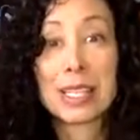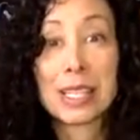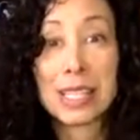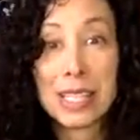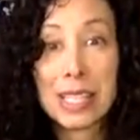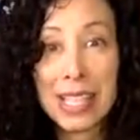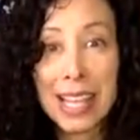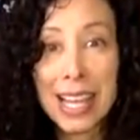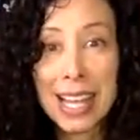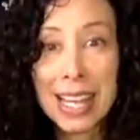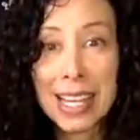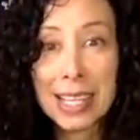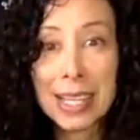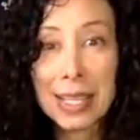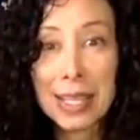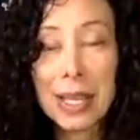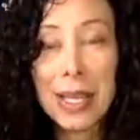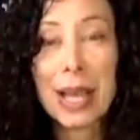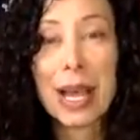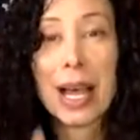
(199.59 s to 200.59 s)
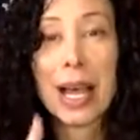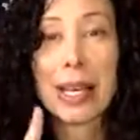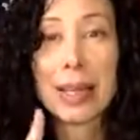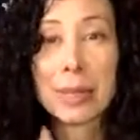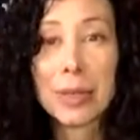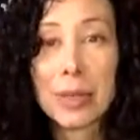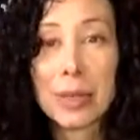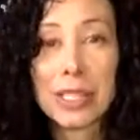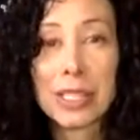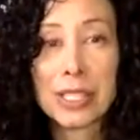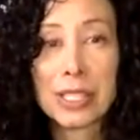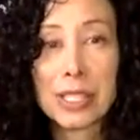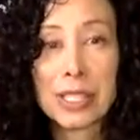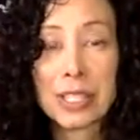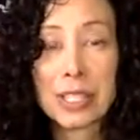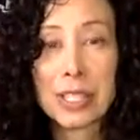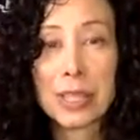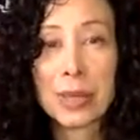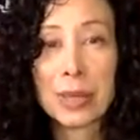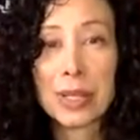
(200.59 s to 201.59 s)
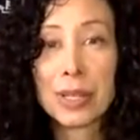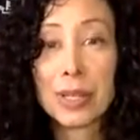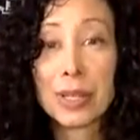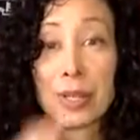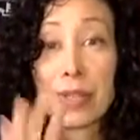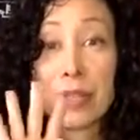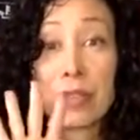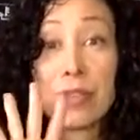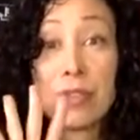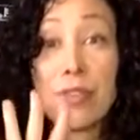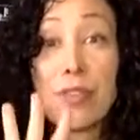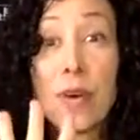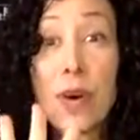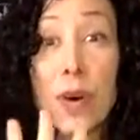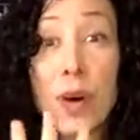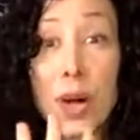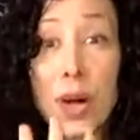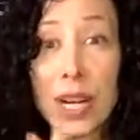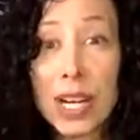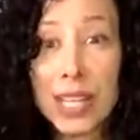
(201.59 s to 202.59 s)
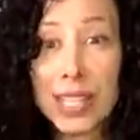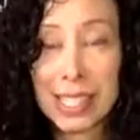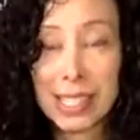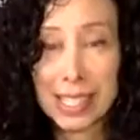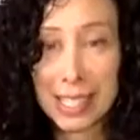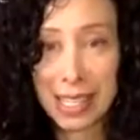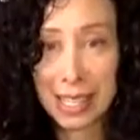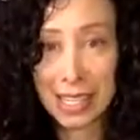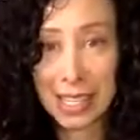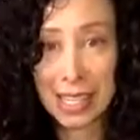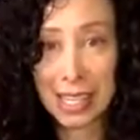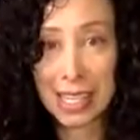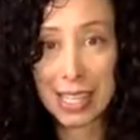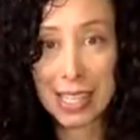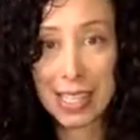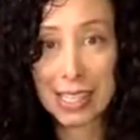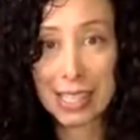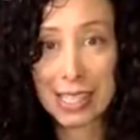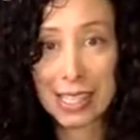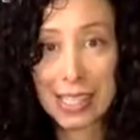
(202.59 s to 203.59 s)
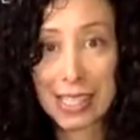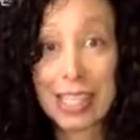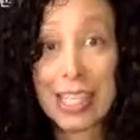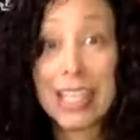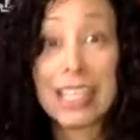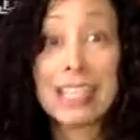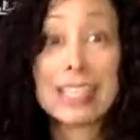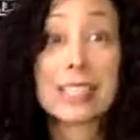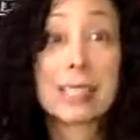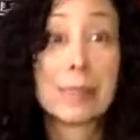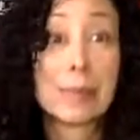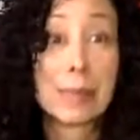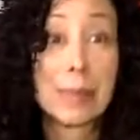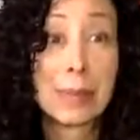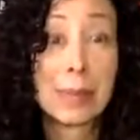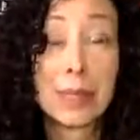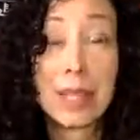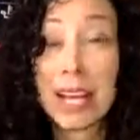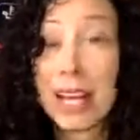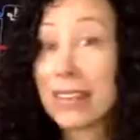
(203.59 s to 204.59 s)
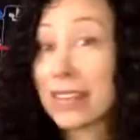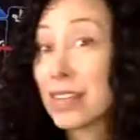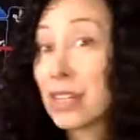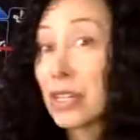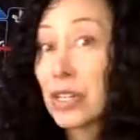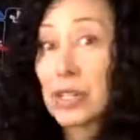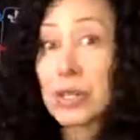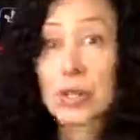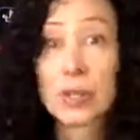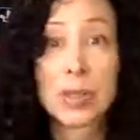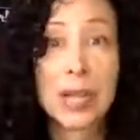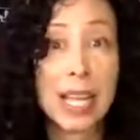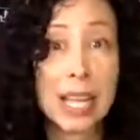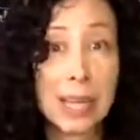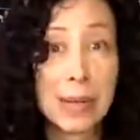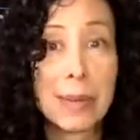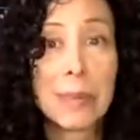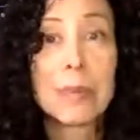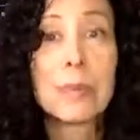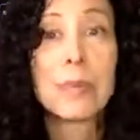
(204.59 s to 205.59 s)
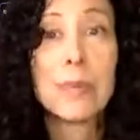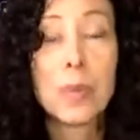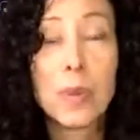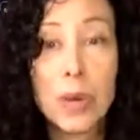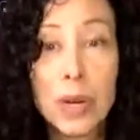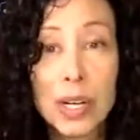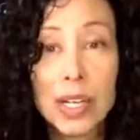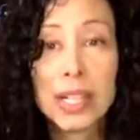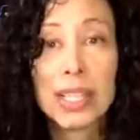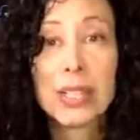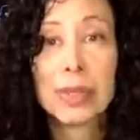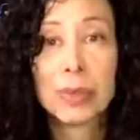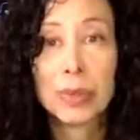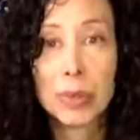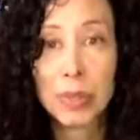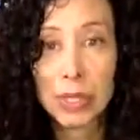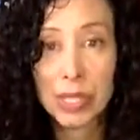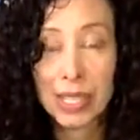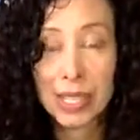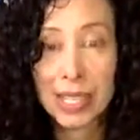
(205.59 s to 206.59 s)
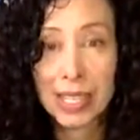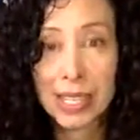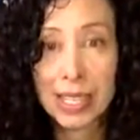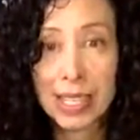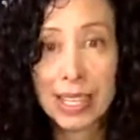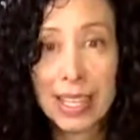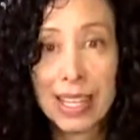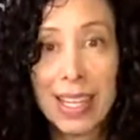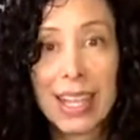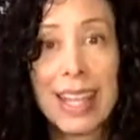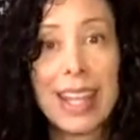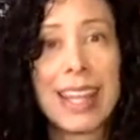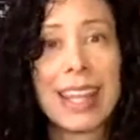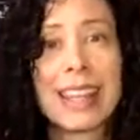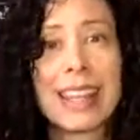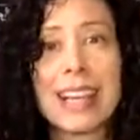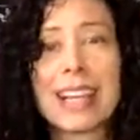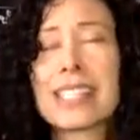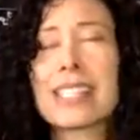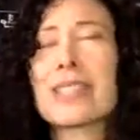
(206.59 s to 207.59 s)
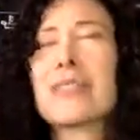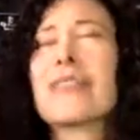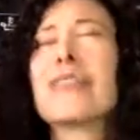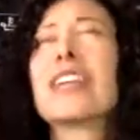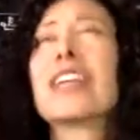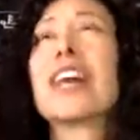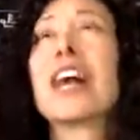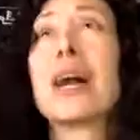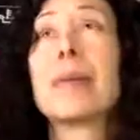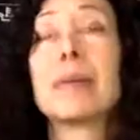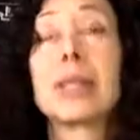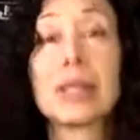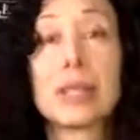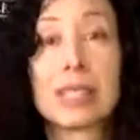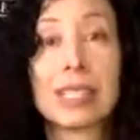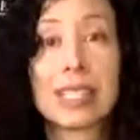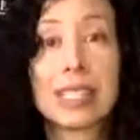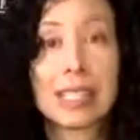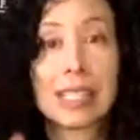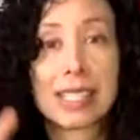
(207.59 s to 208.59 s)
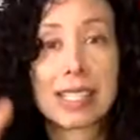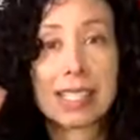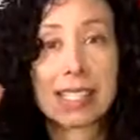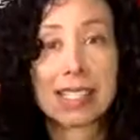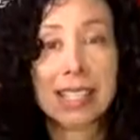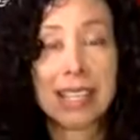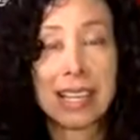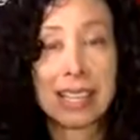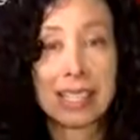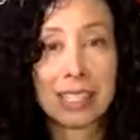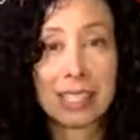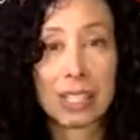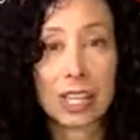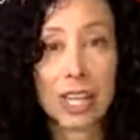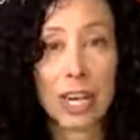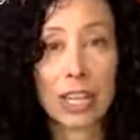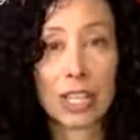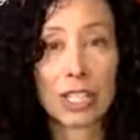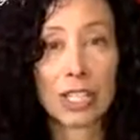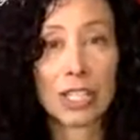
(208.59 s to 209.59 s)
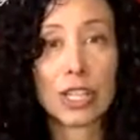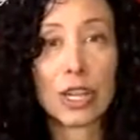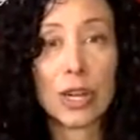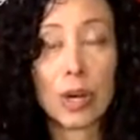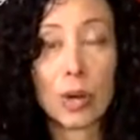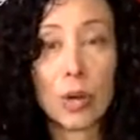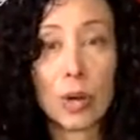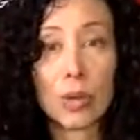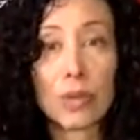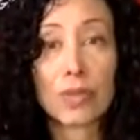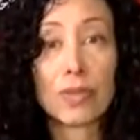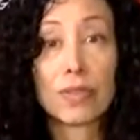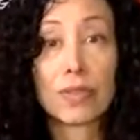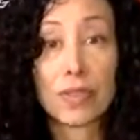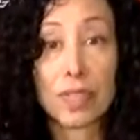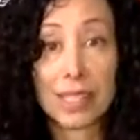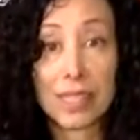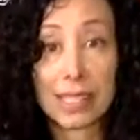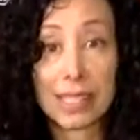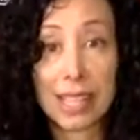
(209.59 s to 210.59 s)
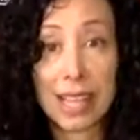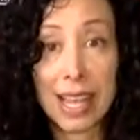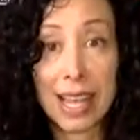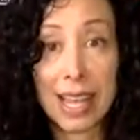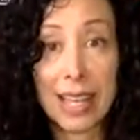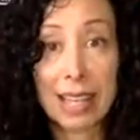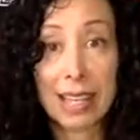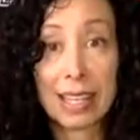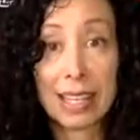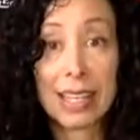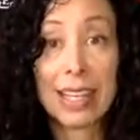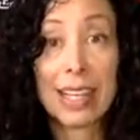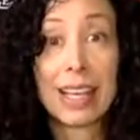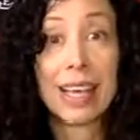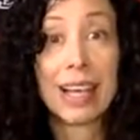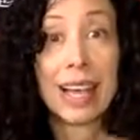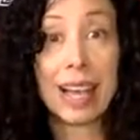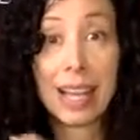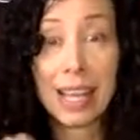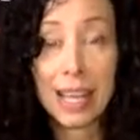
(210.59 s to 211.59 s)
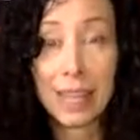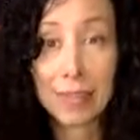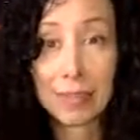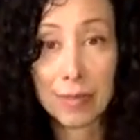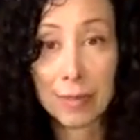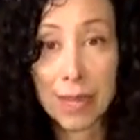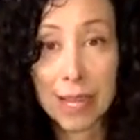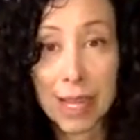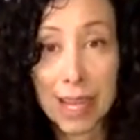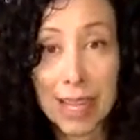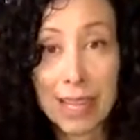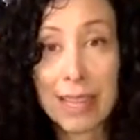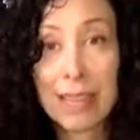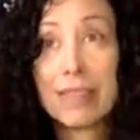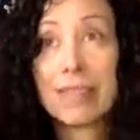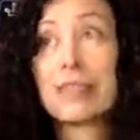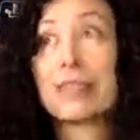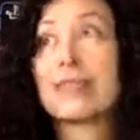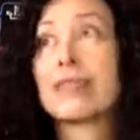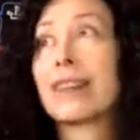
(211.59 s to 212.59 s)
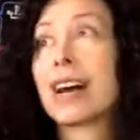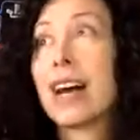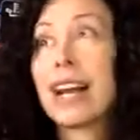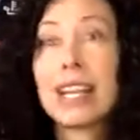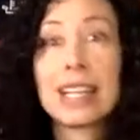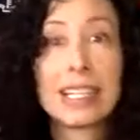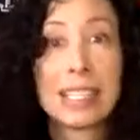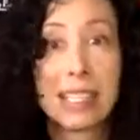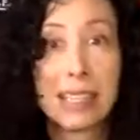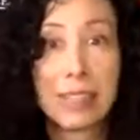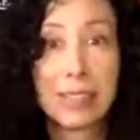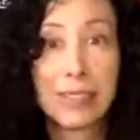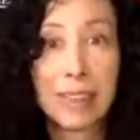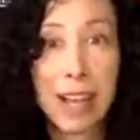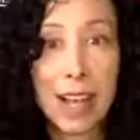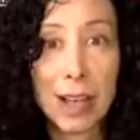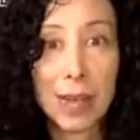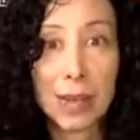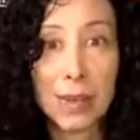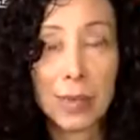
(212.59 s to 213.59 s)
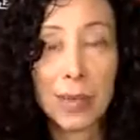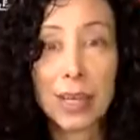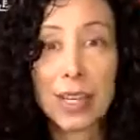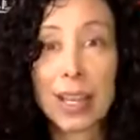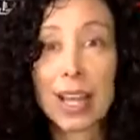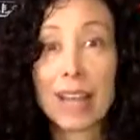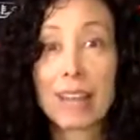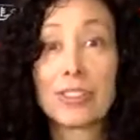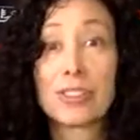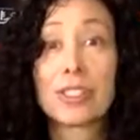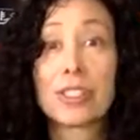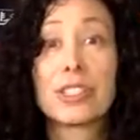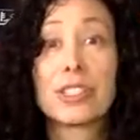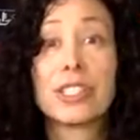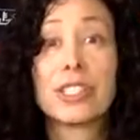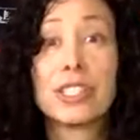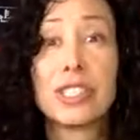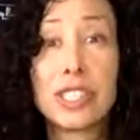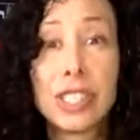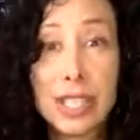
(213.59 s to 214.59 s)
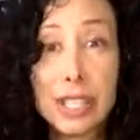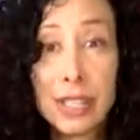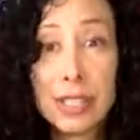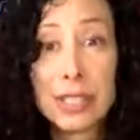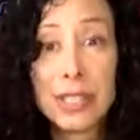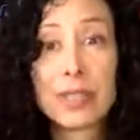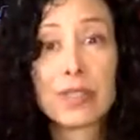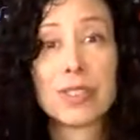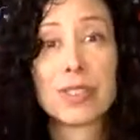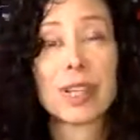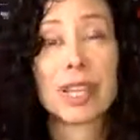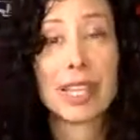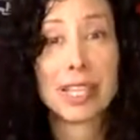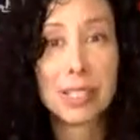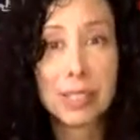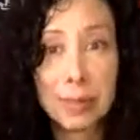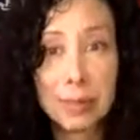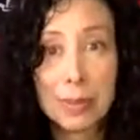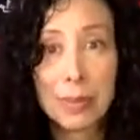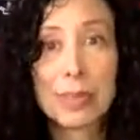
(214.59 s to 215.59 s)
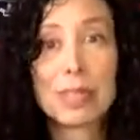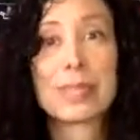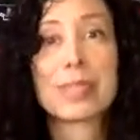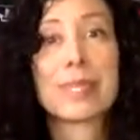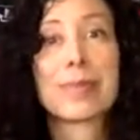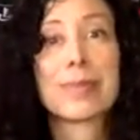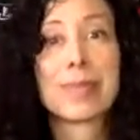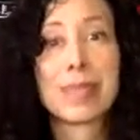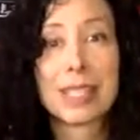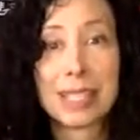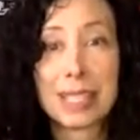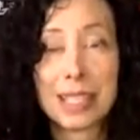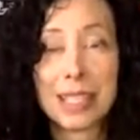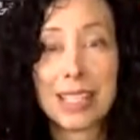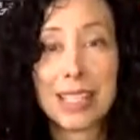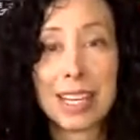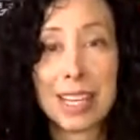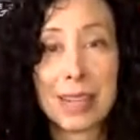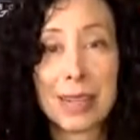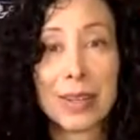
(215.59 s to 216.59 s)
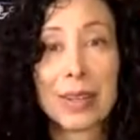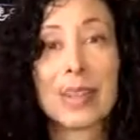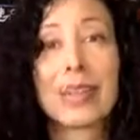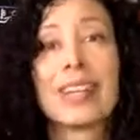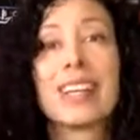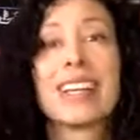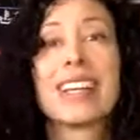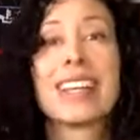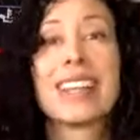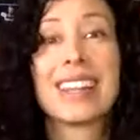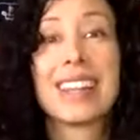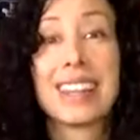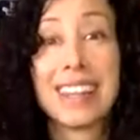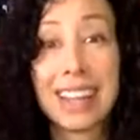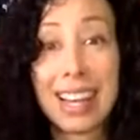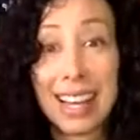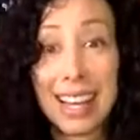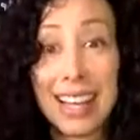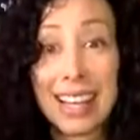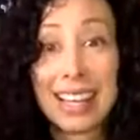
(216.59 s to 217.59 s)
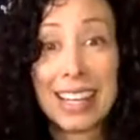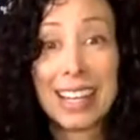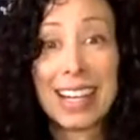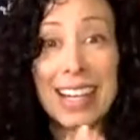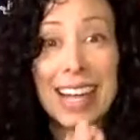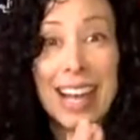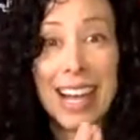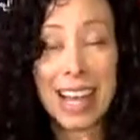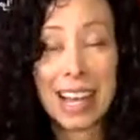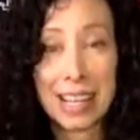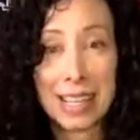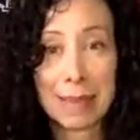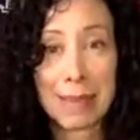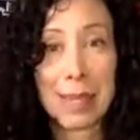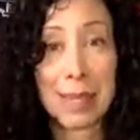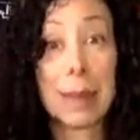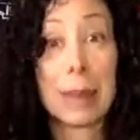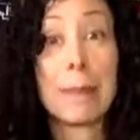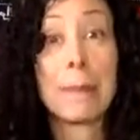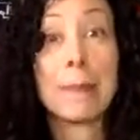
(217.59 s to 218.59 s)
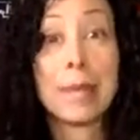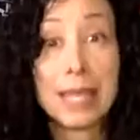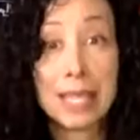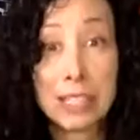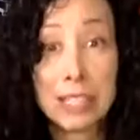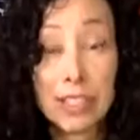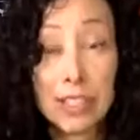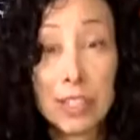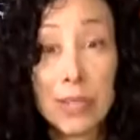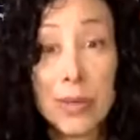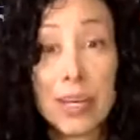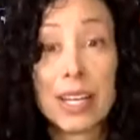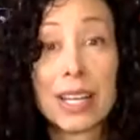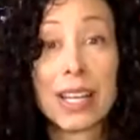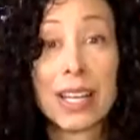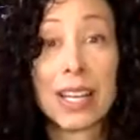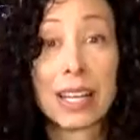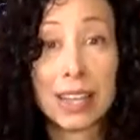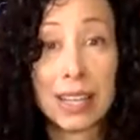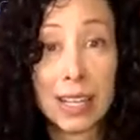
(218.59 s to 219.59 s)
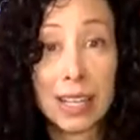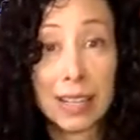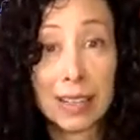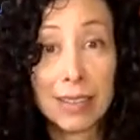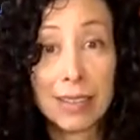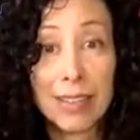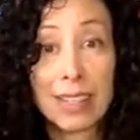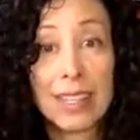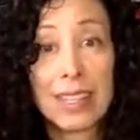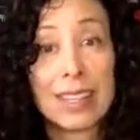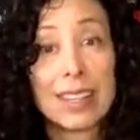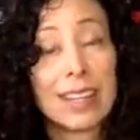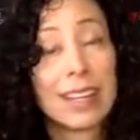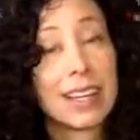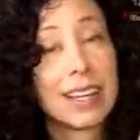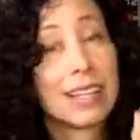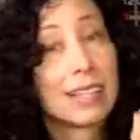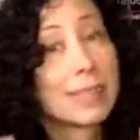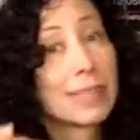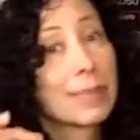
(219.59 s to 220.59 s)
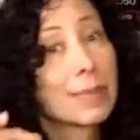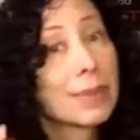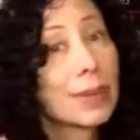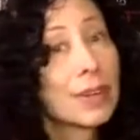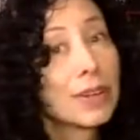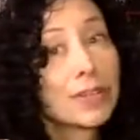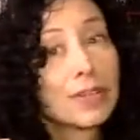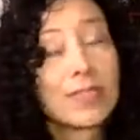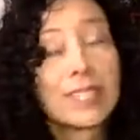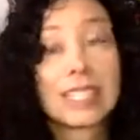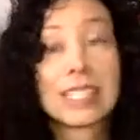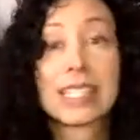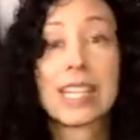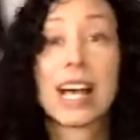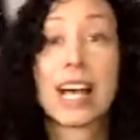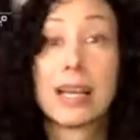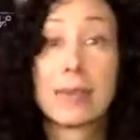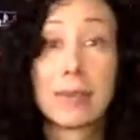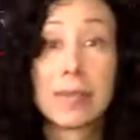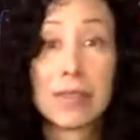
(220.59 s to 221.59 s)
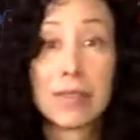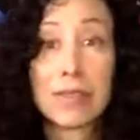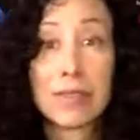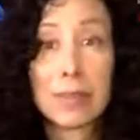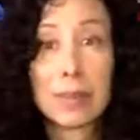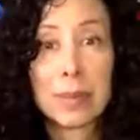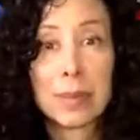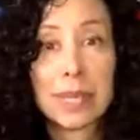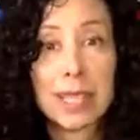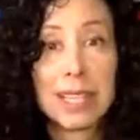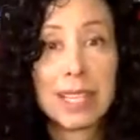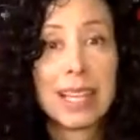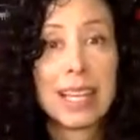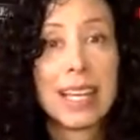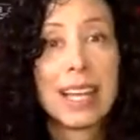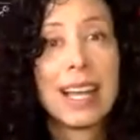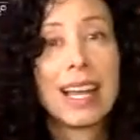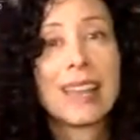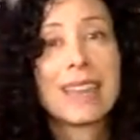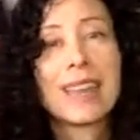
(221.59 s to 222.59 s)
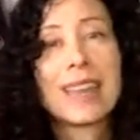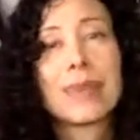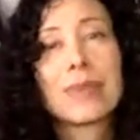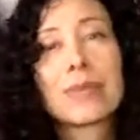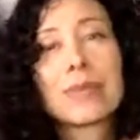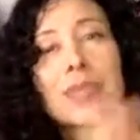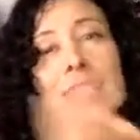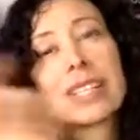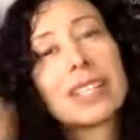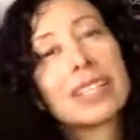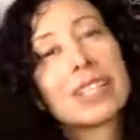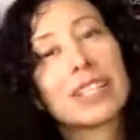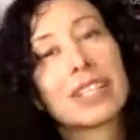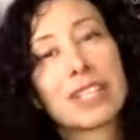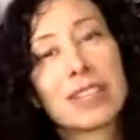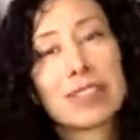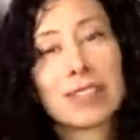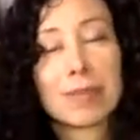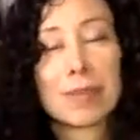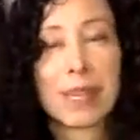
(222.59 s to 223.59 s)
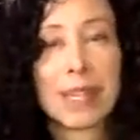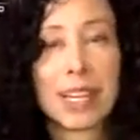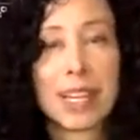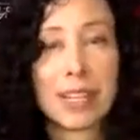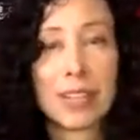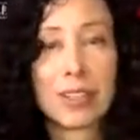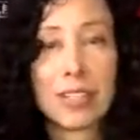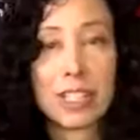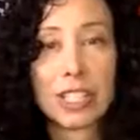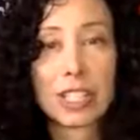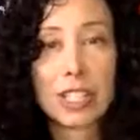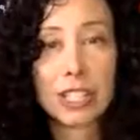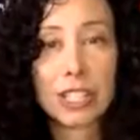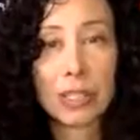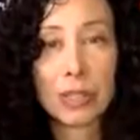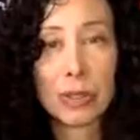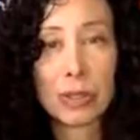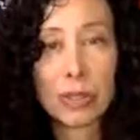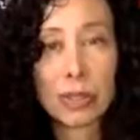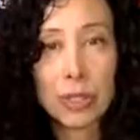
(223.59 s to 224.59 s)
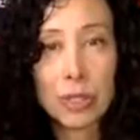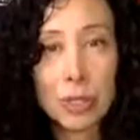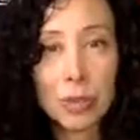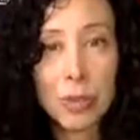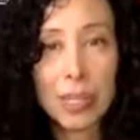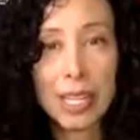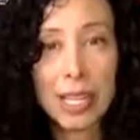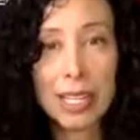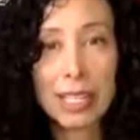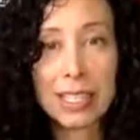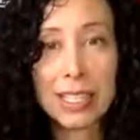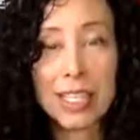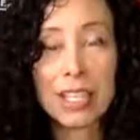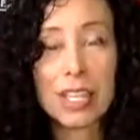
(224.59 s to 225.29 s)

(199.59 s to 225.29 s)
Today, I am going to share with you four techniques. Some people have a great morning routine, and that's phenomenal because it sets our tone for the day. I have mine. I finally found one after years of trying to put something together that I am committed to and I love, that has the perfect timing for me, and that really shifts my energy to tune in